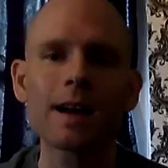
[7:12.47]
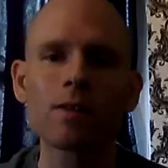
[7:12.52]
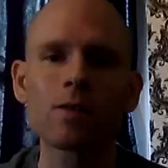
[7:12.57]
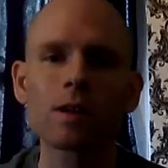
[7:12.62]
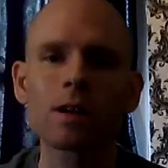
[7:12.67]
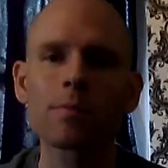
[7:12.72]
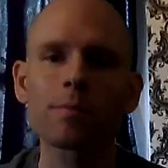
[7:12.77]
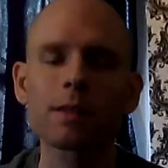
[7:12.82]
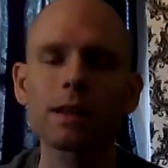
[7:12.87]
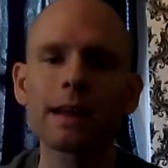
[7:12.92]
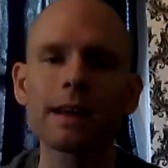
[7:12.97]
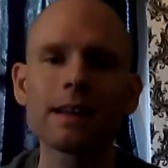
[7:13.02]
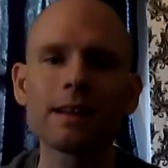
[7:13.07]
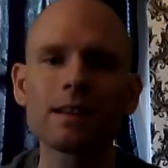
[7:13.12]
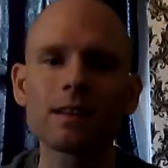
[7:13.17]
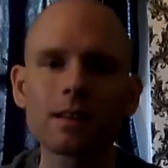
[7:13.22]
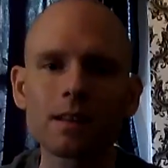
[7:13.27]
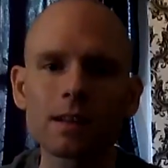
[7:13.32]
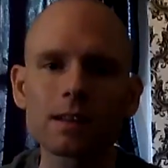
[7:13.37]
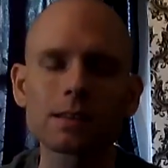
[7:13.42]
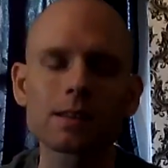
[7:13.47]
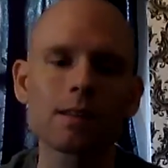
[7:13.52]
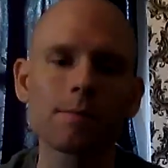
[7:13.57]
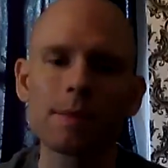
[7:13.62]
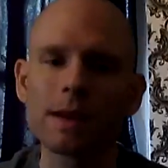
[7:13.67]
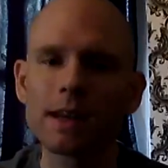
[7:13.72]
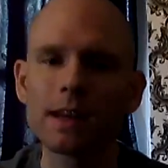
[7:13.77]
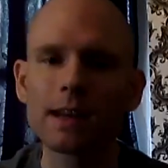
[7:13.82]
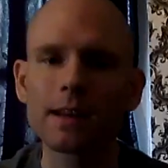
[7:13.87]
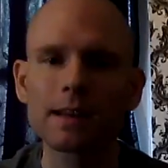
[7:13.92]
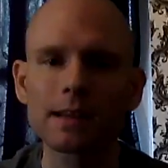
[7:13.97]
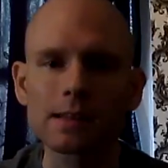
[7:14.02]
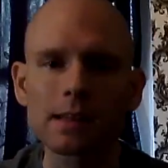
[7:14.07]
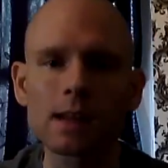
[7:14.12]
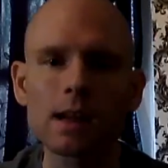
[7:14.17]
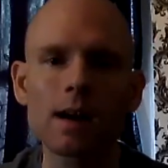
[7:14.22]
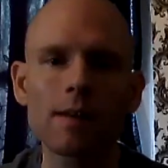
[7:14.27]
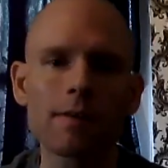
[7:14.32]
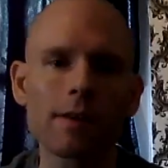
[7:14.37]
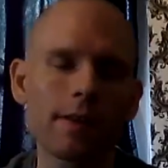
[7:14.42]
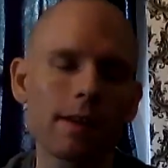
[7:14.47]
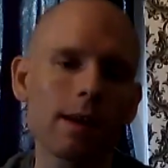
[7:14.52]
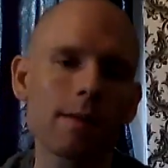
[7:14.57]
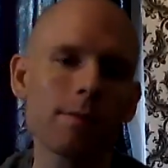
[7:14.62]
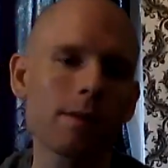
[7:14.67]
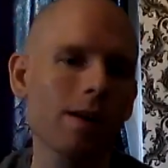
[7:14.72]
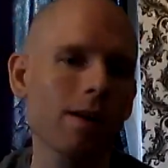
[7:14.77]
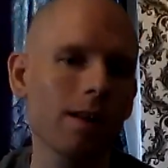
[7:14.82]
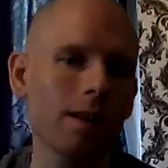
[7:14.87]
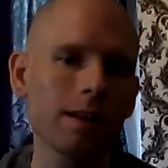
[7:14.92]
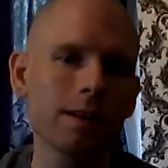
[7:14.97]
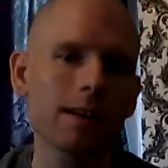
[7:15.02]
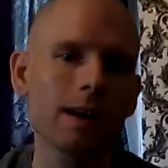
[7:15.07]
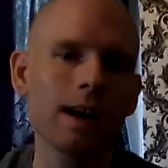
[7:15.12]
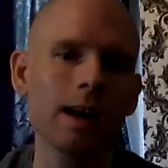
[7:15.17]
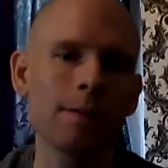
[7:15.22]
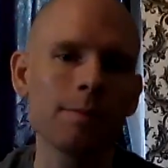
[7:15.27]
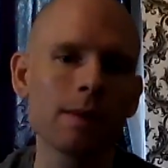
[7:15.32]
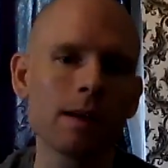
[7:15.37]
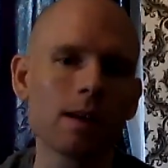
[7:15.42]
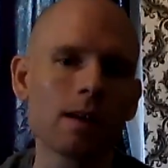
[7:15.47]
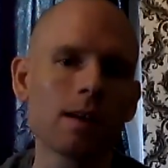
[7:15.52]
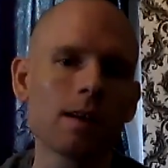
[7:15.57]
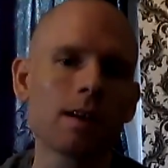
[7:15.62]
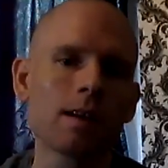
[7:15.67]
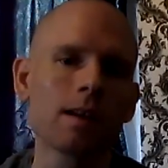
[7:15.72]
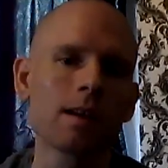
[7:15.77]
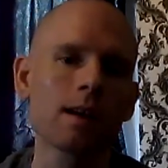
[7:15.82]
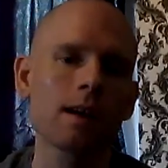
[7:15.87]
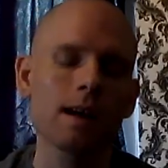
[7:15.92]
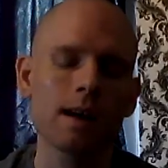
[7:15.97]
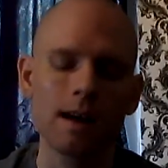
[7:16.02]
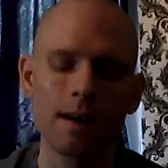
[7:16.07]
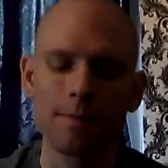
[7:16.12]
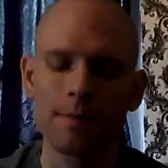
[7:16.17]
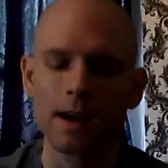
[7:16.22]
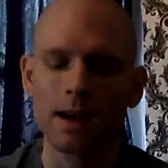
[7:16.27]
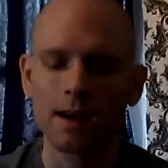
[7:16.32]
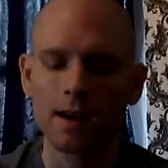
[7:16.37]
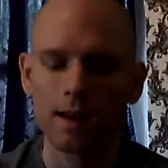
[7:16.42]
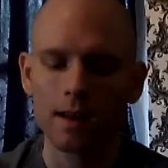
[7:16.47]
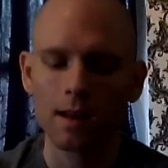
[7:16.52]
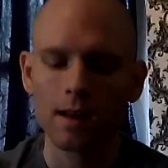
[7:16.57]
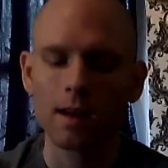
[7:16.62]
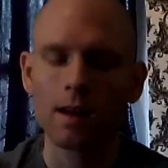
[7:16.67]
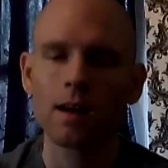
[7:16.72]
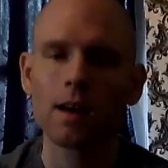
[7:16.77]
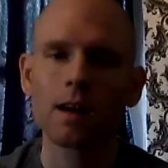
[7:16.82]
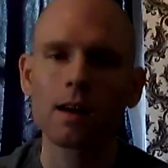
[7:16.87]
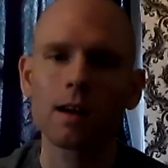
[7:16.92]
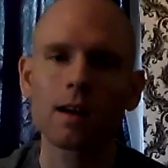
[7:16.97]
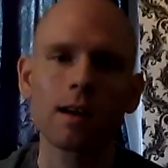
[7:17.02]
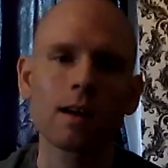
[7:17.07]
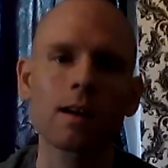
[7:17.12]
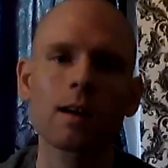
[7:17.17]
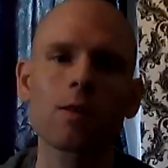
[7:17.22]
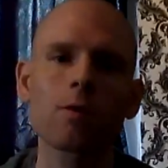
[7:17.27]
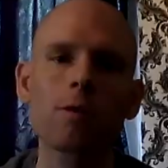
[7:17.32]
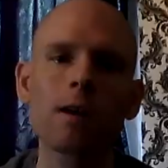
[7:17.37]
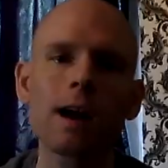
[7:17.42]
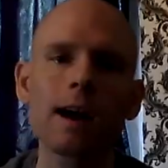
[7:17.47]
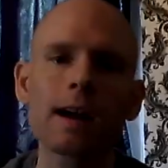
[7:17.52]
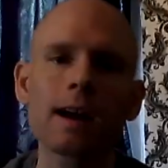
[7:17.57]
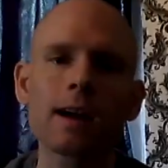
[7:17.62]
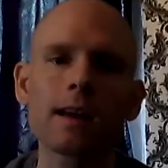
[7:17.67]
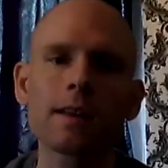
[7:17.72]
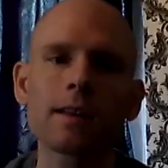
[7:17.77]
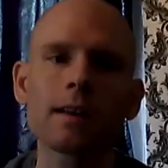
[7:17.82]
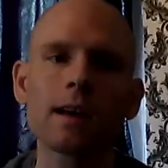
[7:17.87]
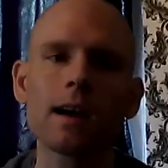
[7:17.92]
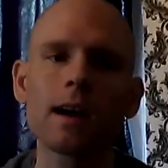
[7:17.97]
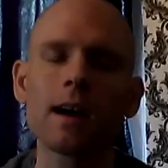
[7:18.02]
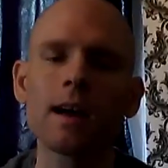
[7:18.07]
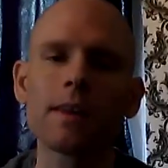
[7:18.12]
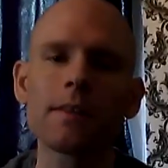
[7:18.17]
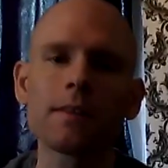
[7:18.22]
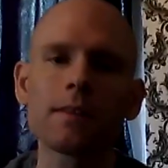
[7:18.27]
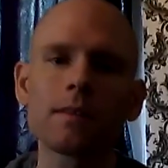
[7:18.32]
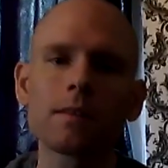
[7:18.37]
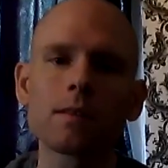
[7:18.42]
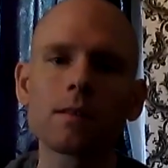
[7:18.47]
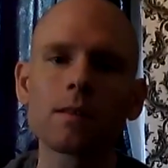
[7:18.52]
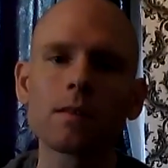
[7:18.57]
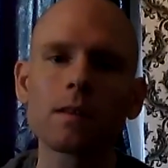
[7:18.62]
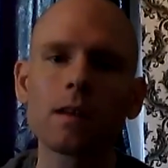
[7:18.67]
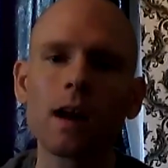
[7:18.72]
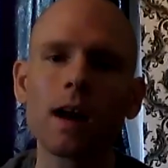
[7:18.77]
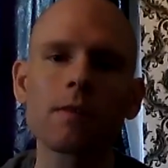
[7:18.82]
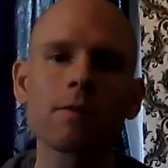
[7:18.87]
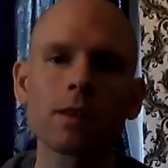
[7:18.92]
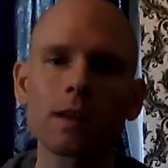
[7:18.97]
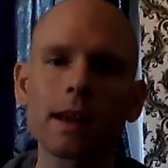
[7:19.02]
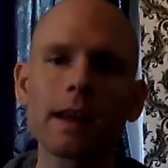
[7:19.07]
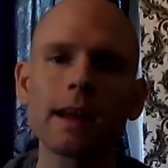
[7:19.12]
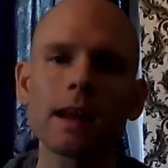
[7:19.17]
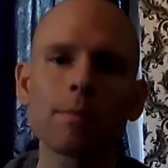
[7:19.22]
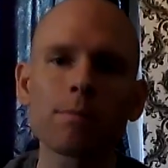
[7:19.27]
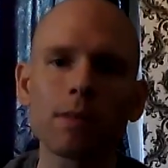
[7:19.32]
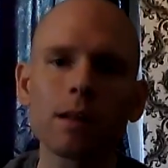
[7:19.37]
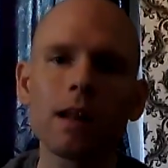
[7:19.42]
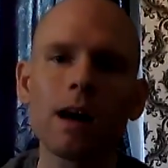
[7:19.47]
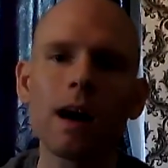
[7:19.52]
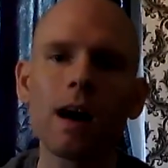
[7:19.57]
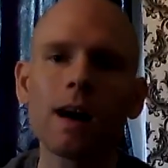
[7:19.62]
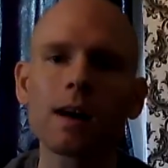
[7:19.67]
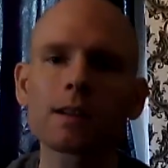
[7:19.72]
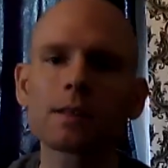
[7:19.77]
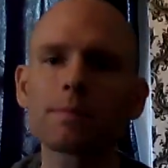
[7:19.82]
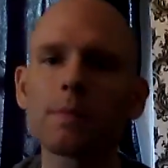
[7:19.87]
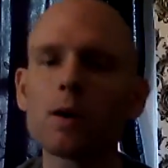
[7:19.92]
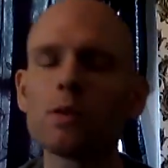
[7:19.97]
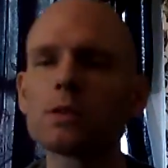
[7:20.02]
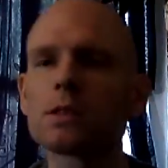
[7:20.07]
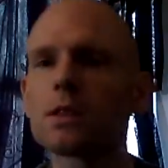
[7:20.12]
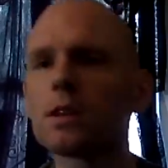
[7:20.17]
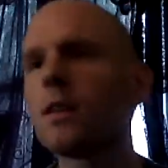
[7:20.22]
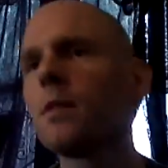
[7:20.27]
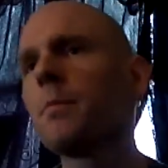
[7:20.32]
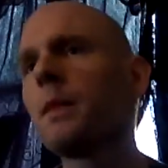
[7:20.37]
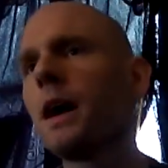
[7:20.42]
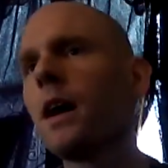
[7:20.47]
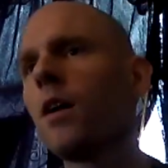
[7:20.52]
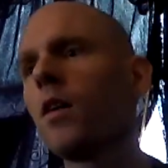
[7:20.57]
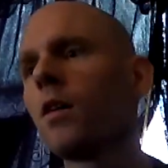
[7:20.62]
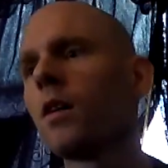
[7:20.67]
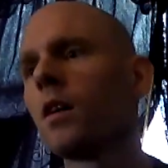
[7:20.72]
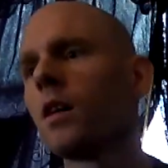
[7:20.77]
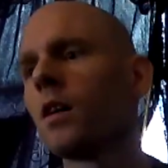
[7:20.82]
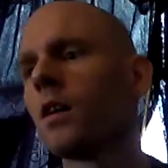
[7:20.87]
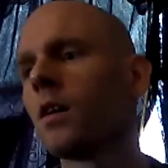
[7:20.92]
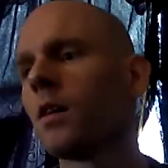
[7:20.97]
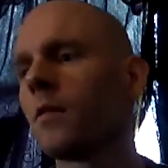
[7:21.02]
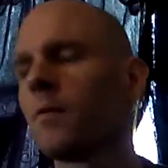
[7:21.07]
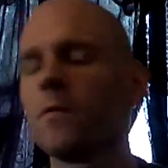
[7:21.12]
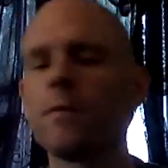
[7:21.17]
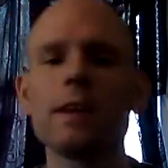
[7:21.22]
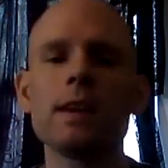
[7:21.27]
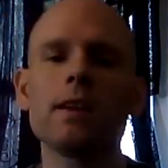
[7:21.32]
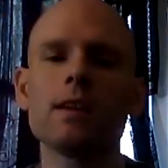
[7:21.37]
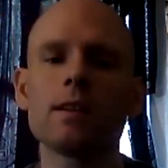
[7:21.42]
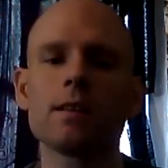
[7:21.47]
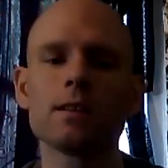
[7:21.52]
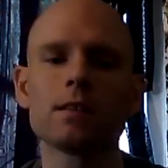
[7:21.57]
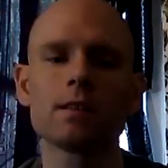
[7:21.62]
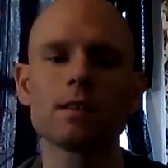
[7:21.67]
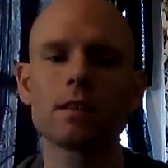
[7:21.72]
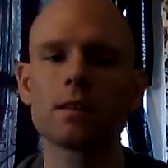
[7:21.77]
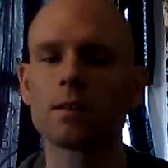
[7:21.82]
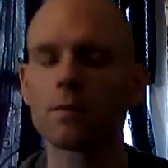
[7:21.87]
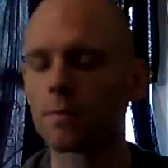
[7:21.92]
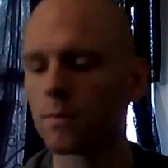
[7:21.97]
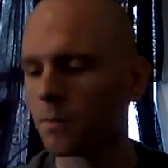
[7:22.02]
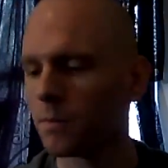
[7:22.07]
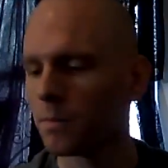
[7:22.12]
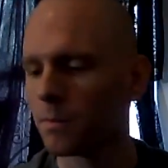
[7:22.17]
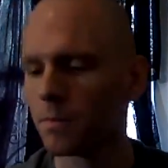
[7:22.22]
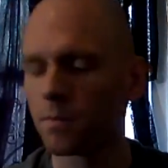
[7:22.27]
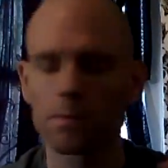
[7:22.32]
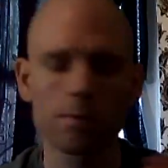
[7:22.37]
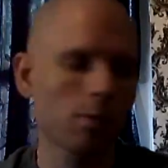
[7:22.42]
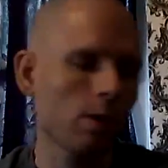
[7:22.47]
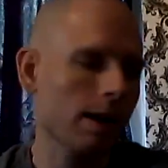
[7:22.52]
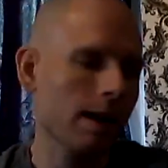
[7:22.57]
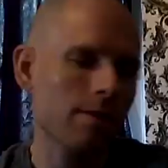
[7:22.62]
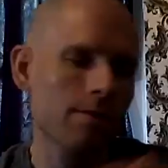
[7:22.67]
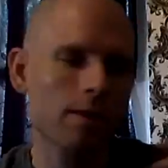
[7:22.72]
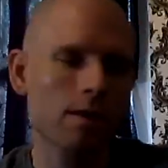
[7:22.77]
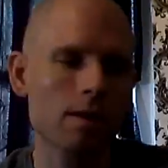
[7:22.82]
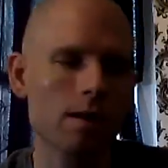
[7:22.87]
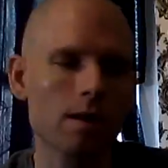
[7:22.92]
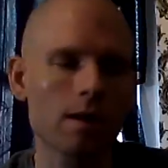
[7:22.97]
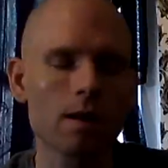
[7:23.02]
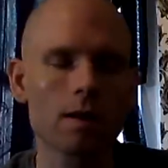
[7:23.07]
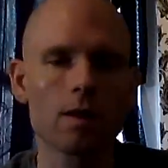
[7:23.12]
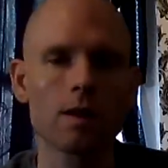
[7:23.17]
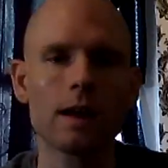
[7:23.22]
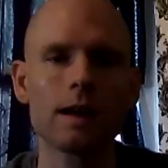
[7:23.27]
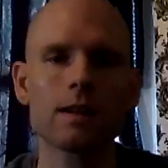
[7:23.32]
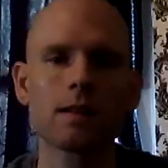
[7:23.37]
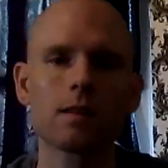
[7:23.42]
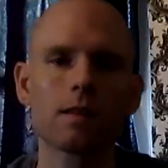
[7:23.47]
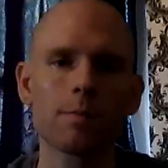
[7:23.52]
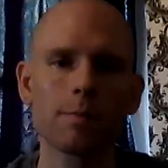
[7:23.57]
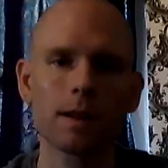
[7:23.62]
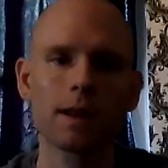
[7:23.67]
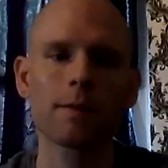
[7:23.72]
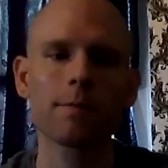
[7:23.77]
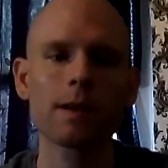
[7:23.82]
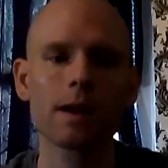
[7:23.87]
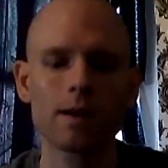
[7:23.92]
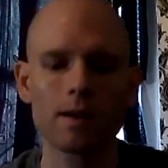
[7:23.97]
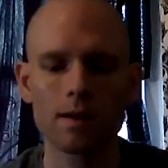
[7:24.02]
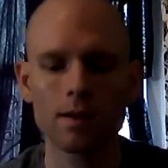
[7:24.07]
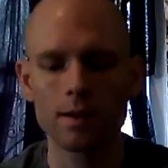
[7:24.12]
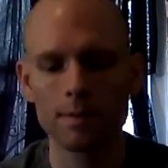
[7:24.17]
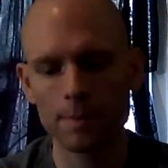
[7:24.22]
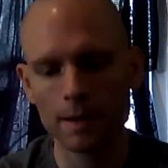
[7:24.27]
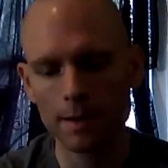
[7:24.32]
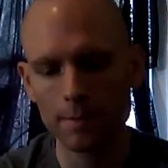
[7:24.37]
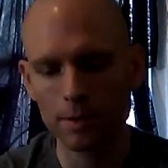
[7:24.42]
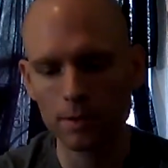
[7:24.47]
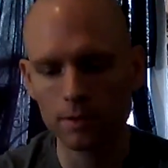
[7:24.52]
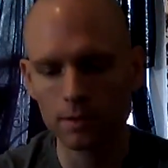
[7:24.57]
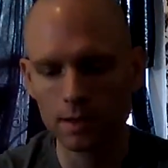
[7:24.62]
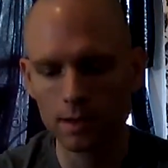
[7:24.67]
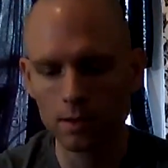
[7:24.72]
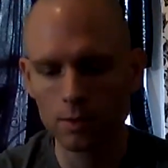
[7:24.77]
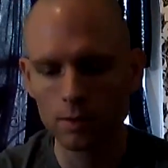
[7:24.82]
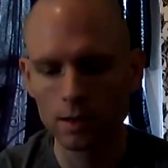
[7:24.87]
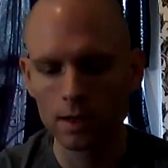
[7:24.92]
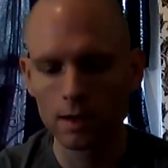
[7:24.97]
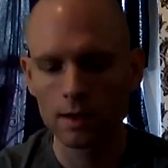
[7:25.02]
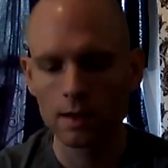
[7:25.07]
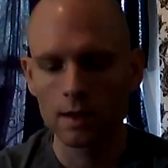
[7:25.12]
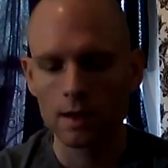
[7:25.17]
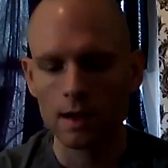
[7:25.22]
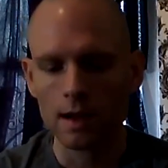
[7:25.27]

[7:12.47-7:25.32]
I don't complain because the media doesn't cover them all the time. I'm not going to cry on unrelated blogs posting about vegan or whatever like the Planned Parenthood people do.